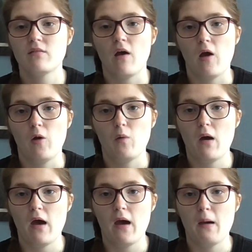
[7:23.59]
so
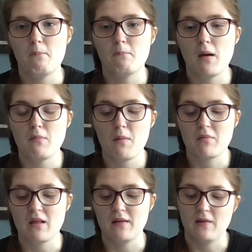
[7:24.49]
um, my mum
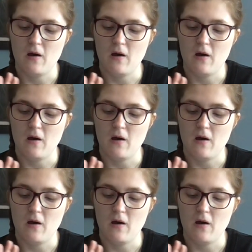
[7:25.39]
said